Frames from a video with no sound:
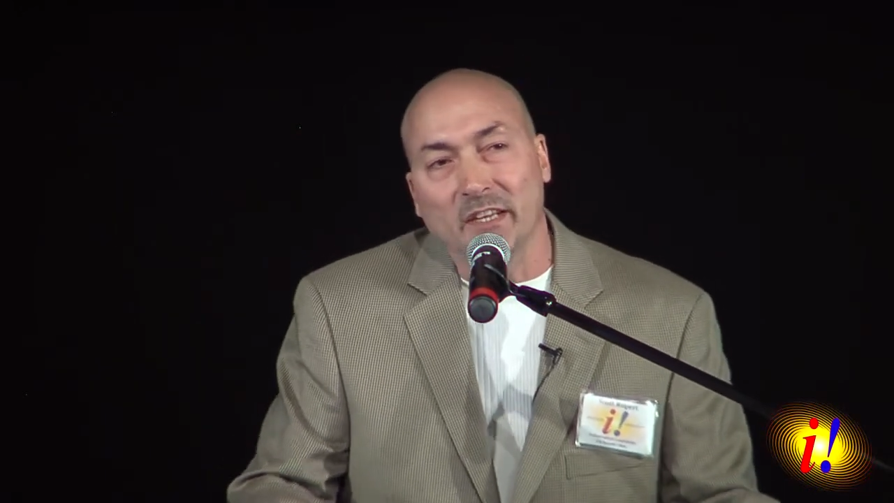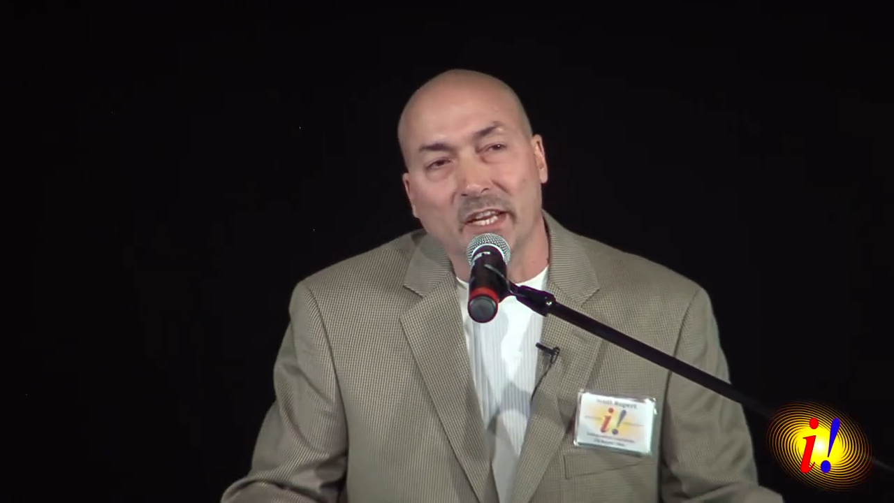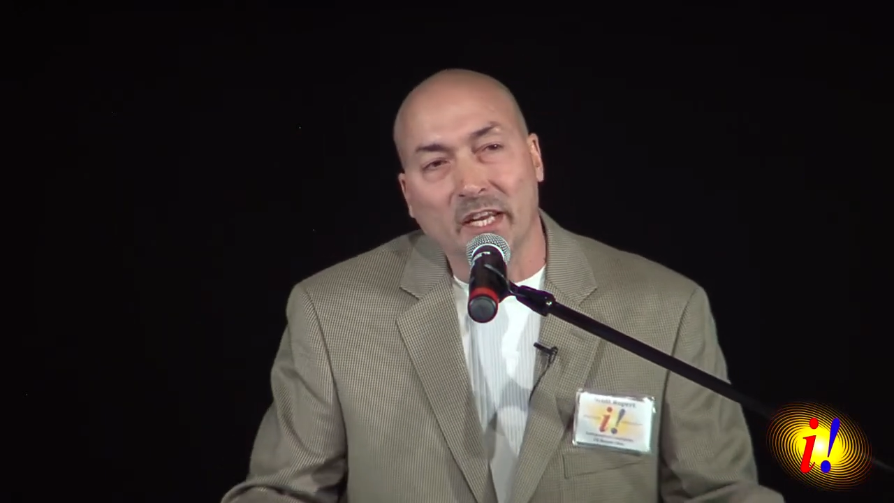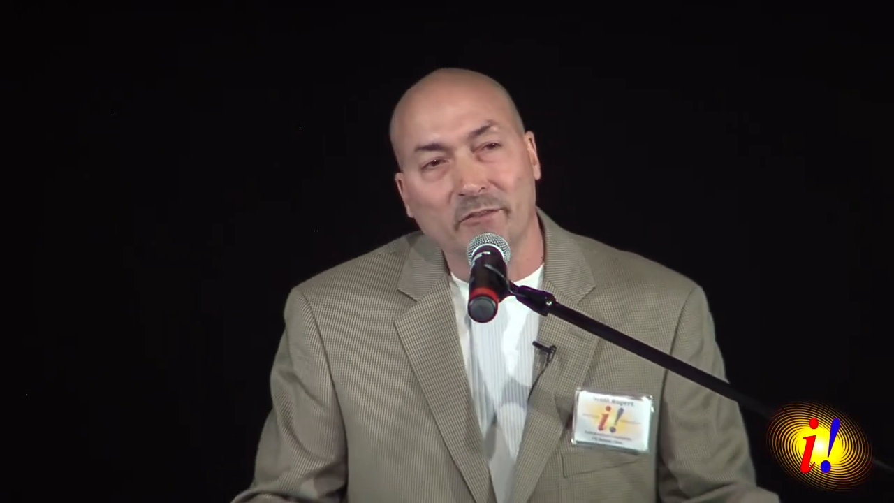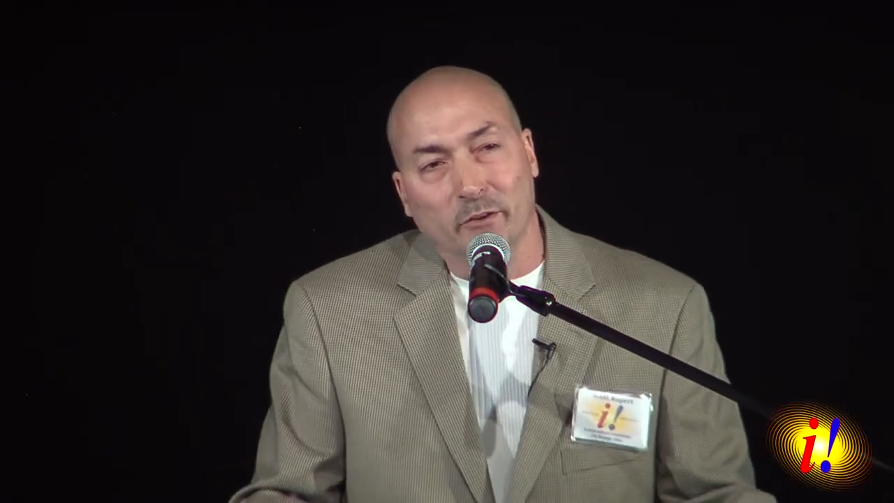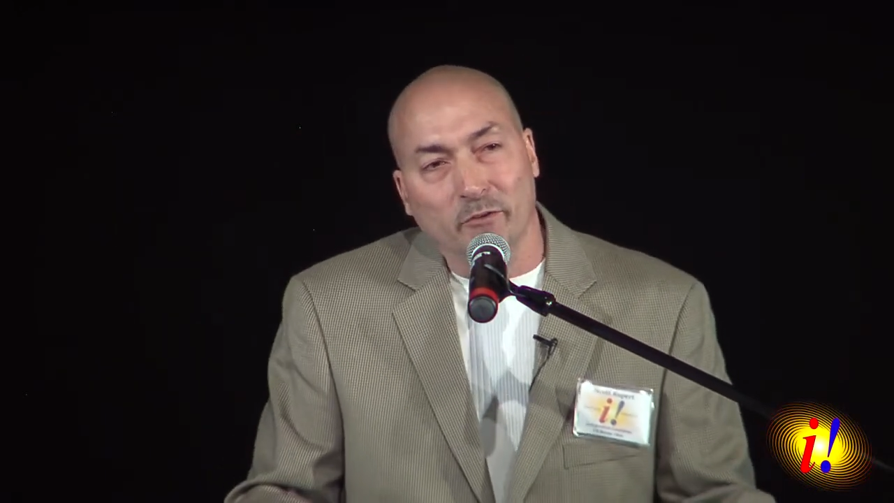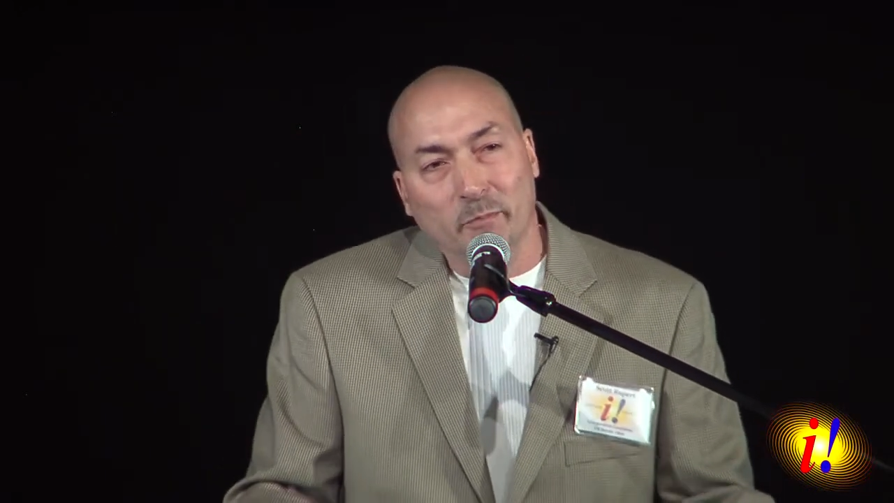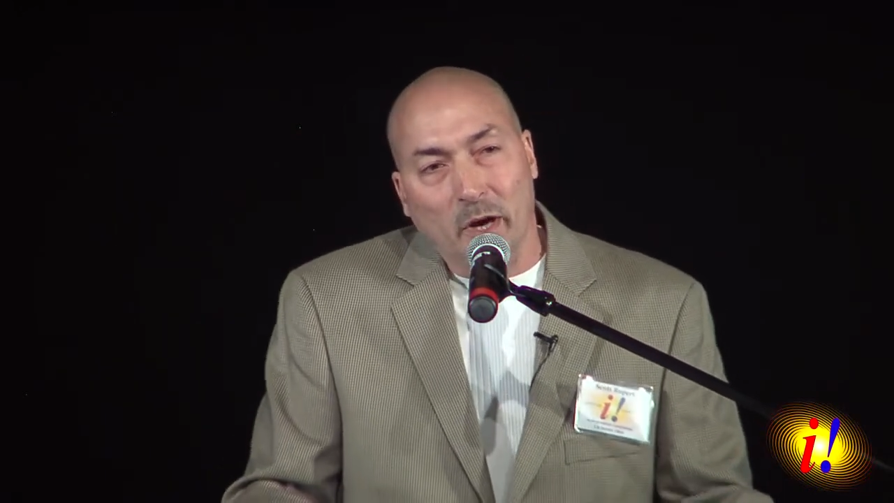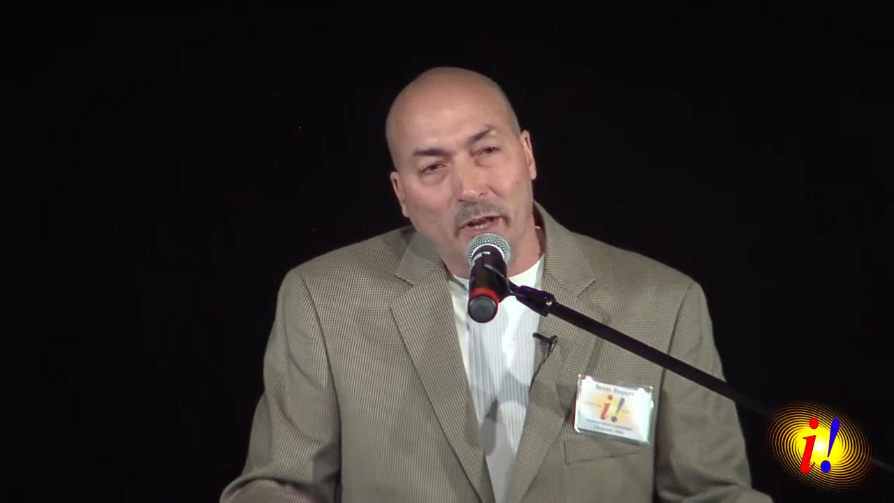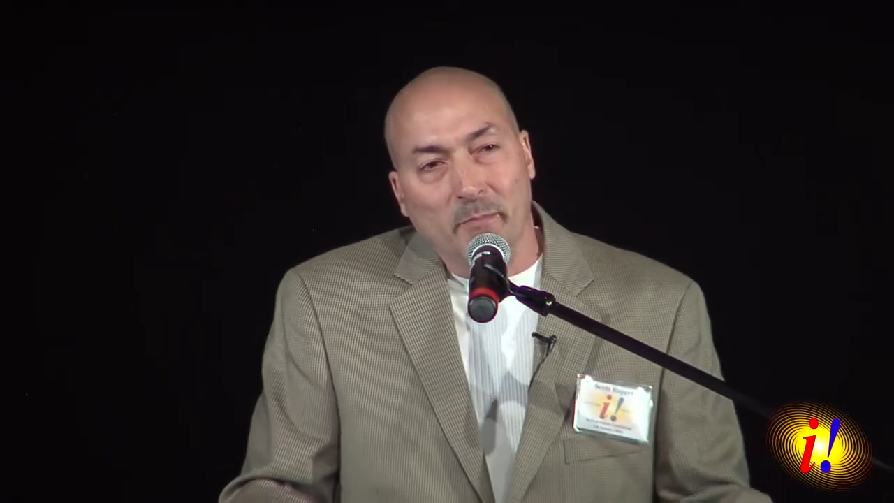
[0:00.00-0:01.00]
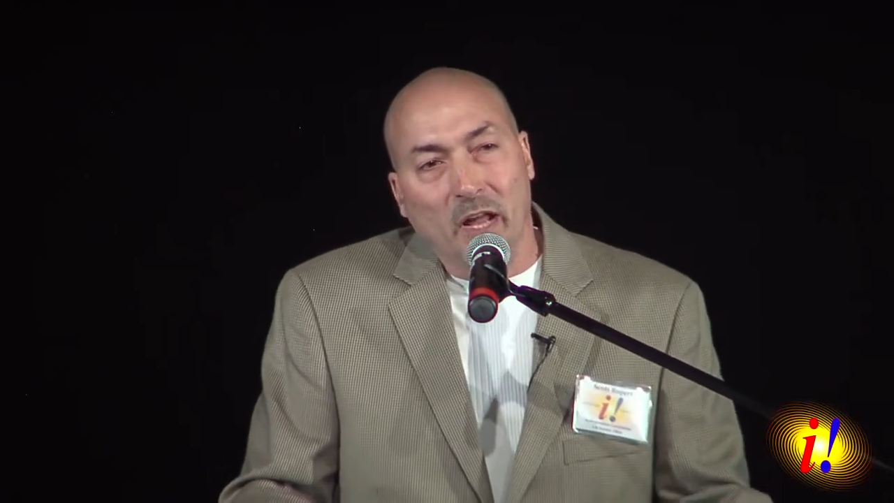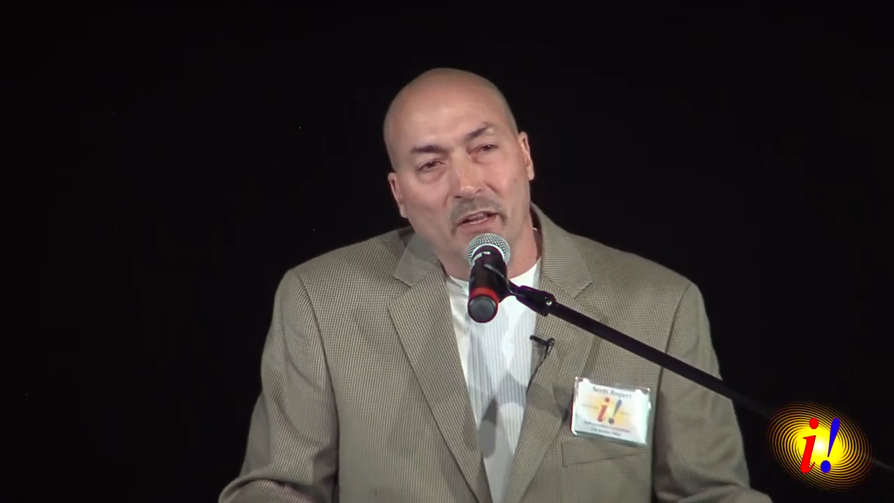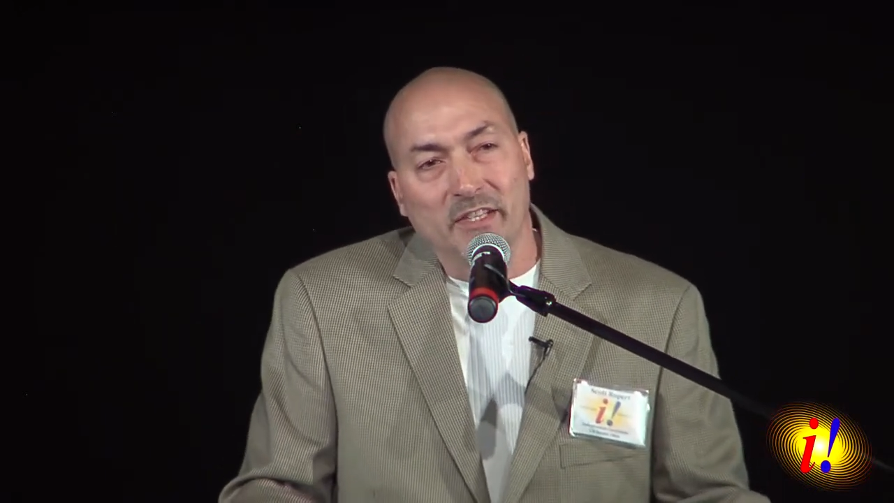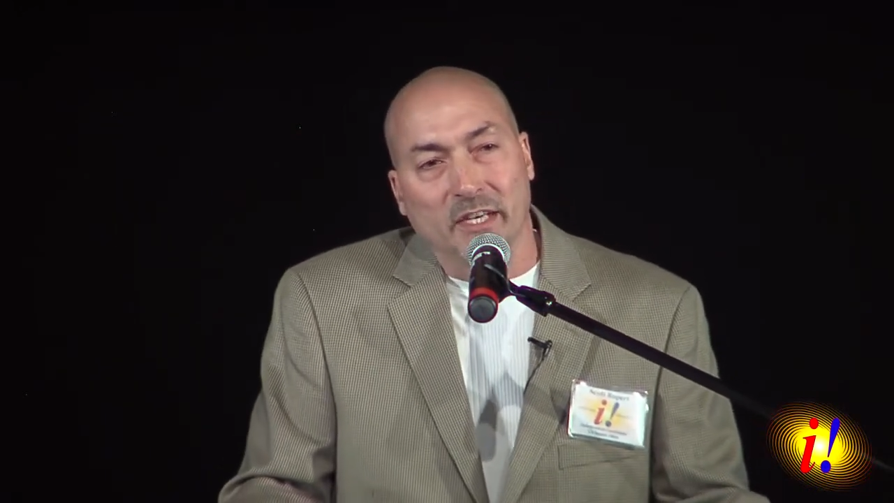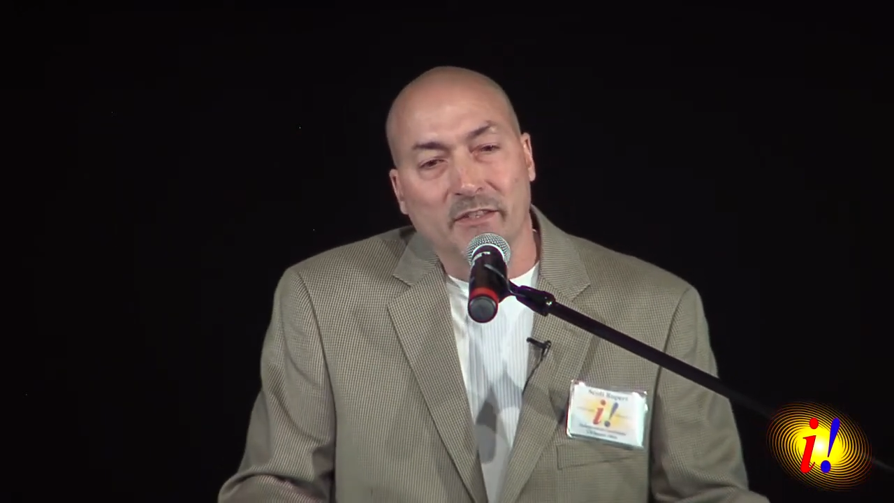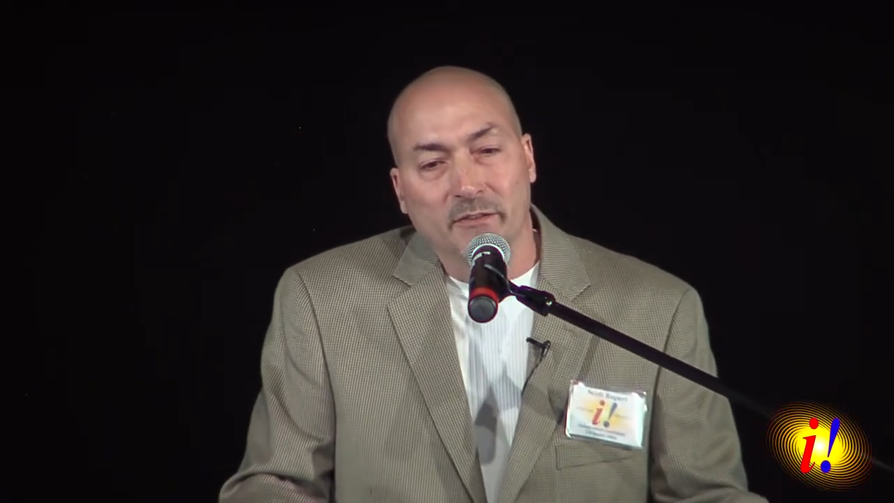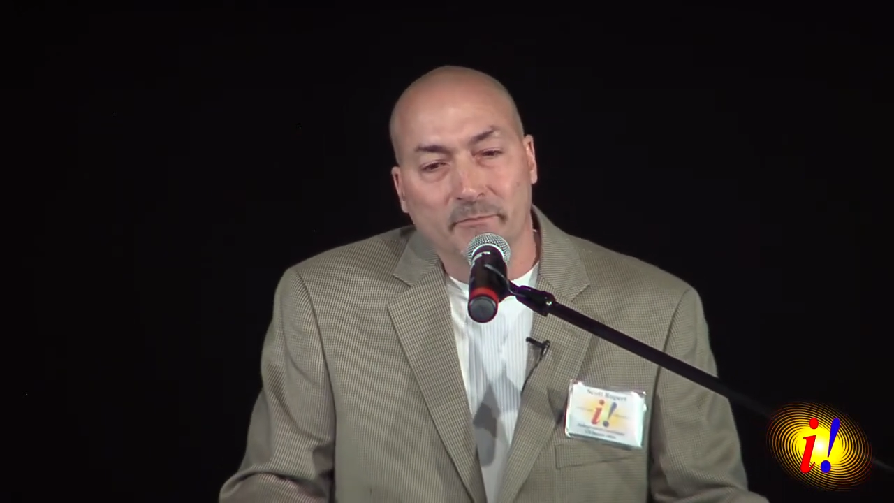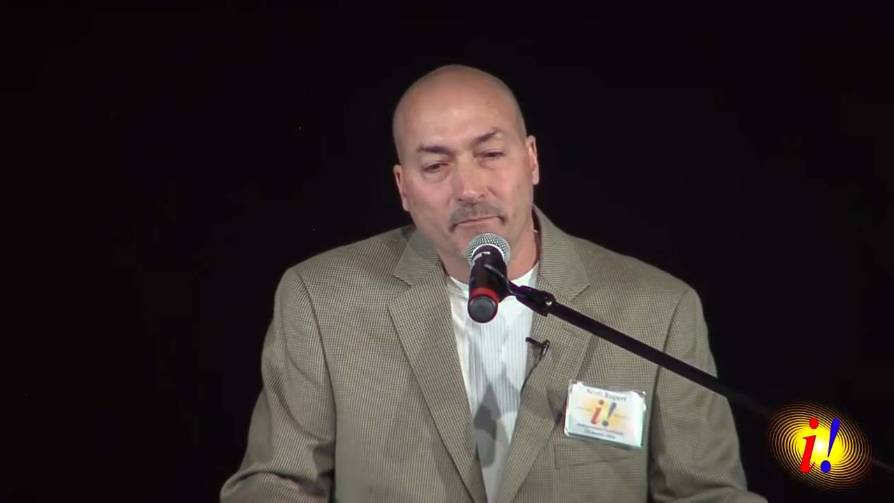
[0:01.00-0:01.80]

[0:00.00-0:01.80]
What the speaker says: the evil of party politics.